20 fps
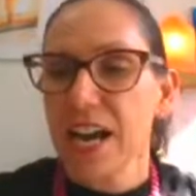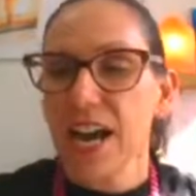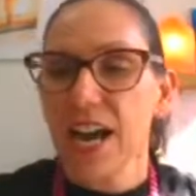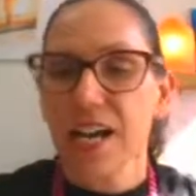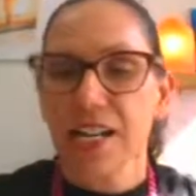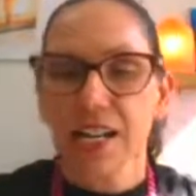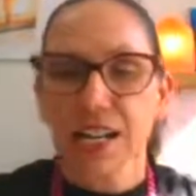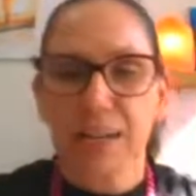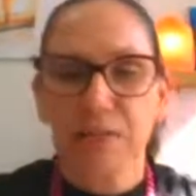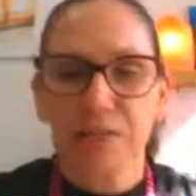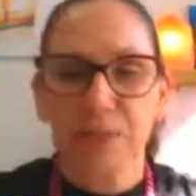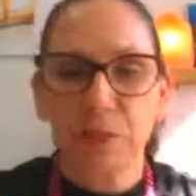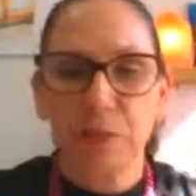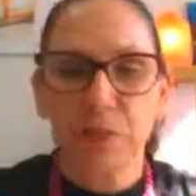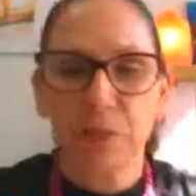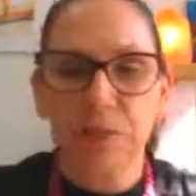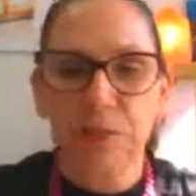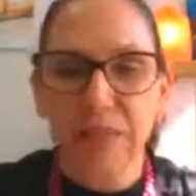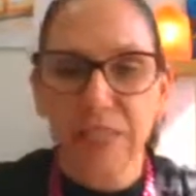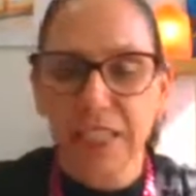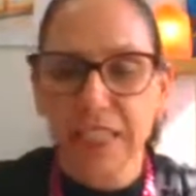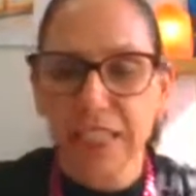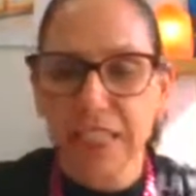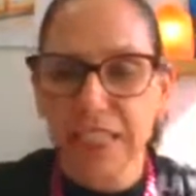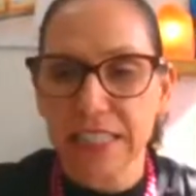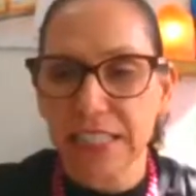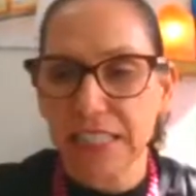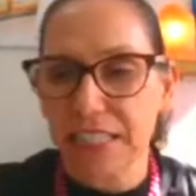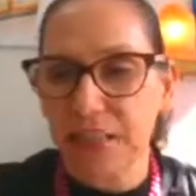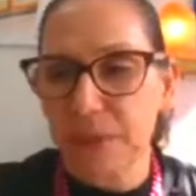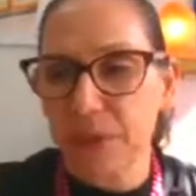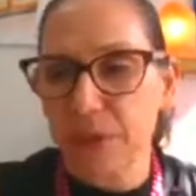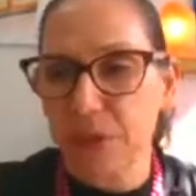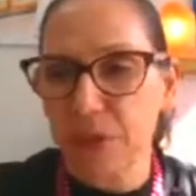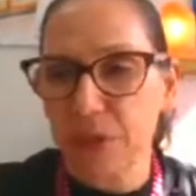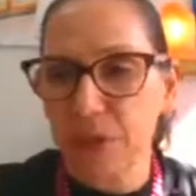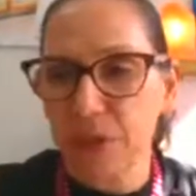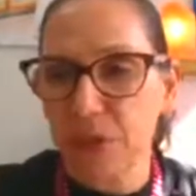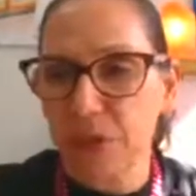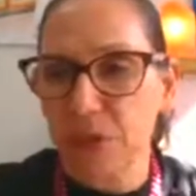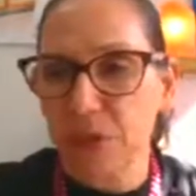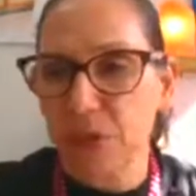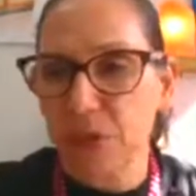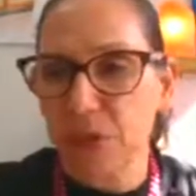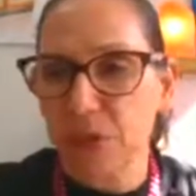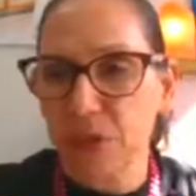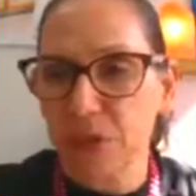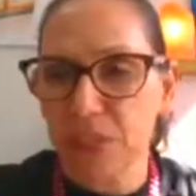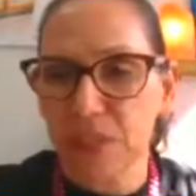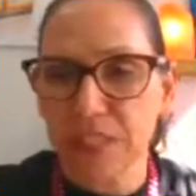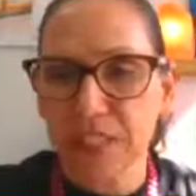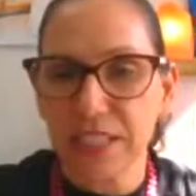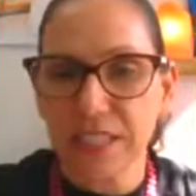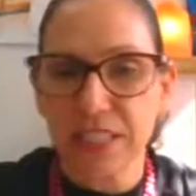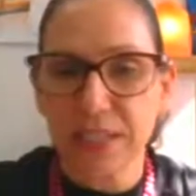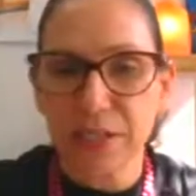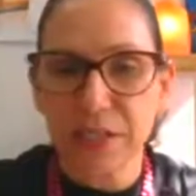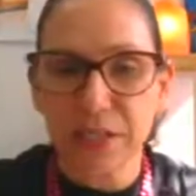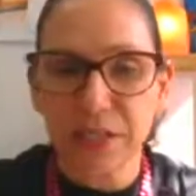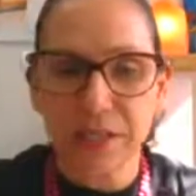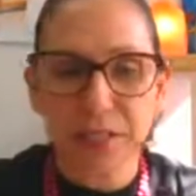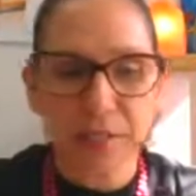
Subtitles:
uncomfortable feelings as opposed to sitting with